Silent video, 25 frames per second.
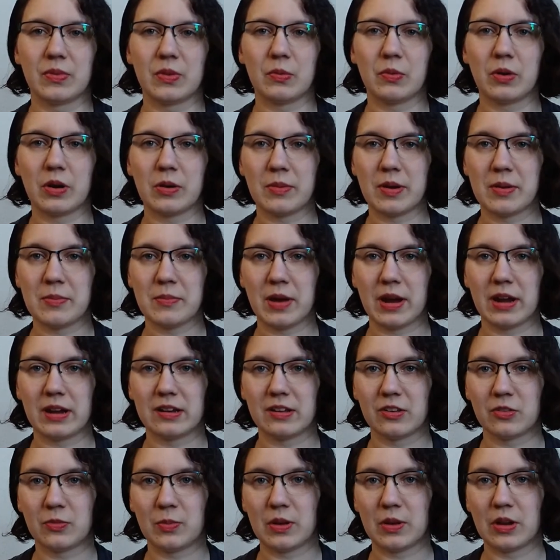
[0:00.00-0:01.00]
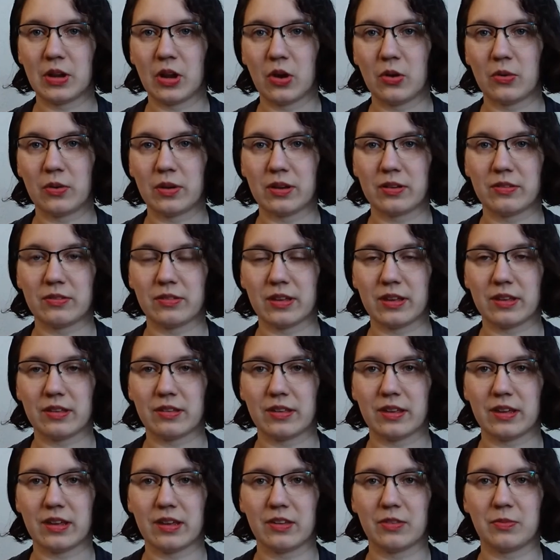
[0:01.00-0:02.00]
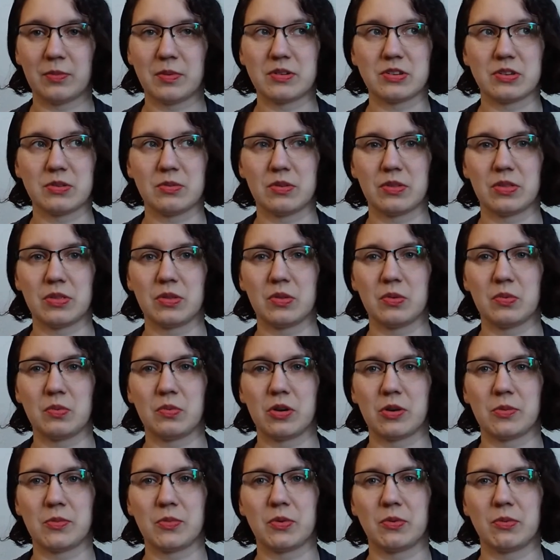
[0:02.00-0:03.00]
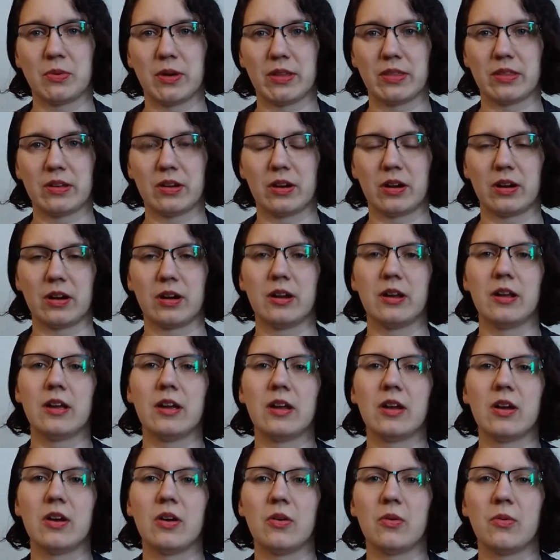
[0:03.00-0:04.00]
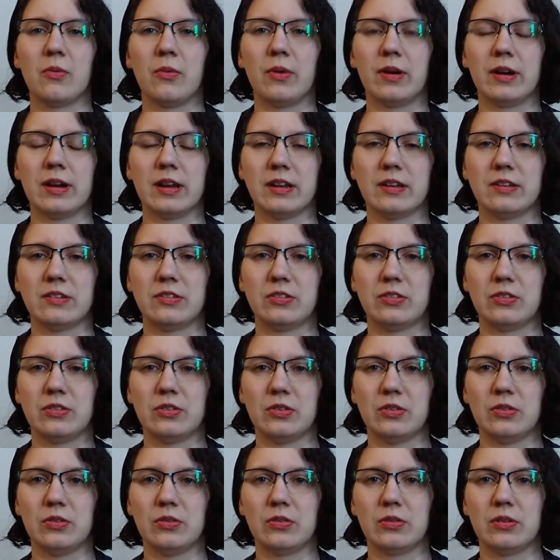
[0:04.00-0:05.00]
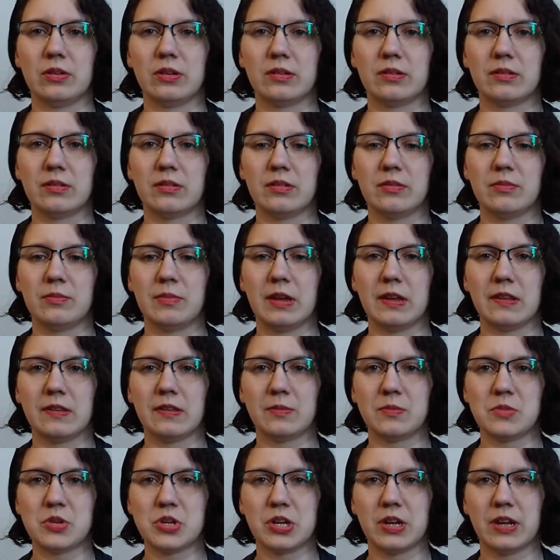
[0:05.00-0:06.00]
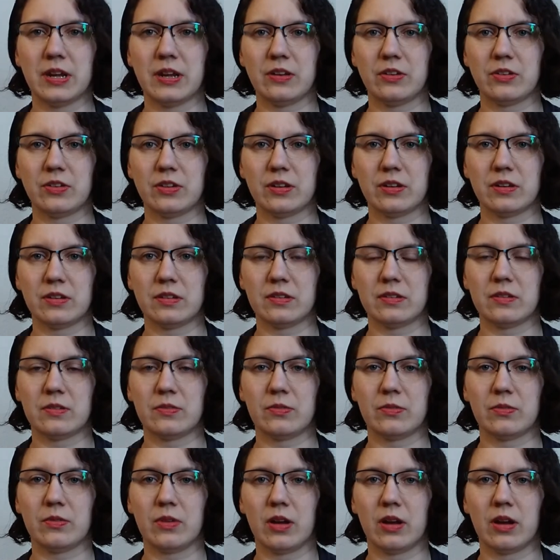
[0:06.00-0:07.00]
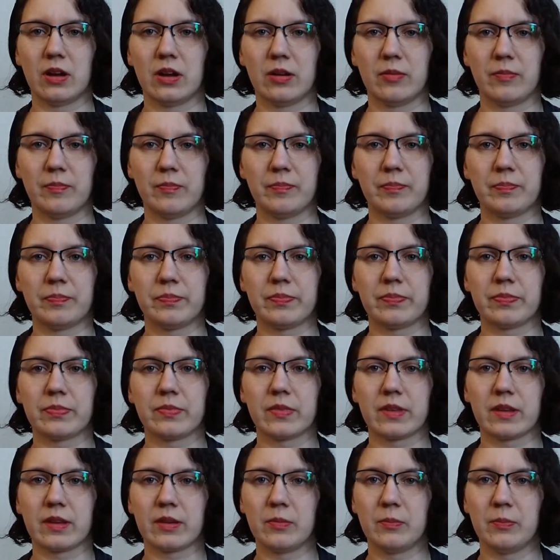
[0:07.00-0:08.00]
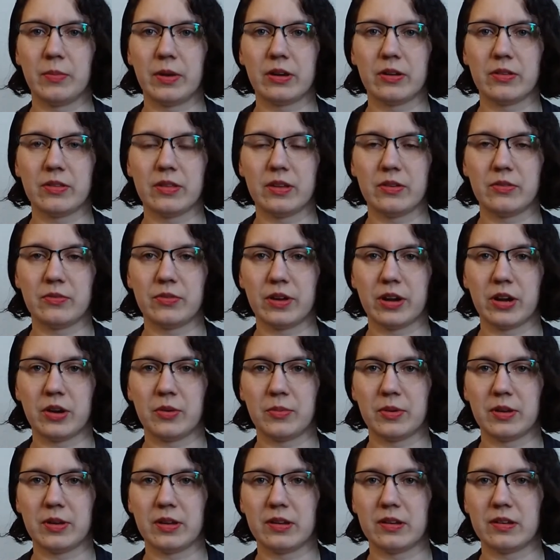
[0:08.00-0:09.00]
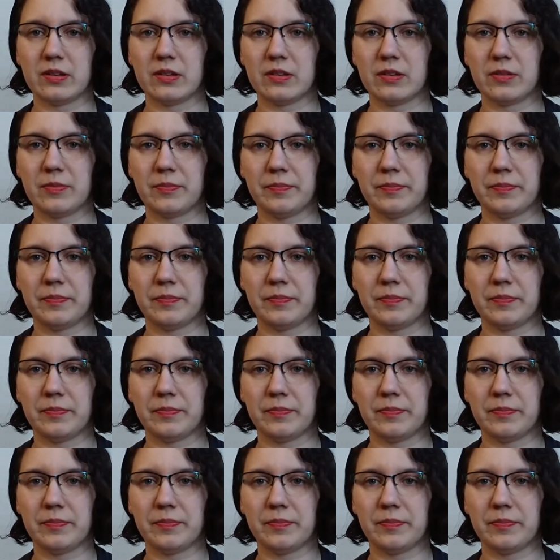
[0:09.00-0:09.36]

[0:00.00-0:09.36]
where my mind has been going lately, especially with the warmer weather, wanting to make some changes, better the environment,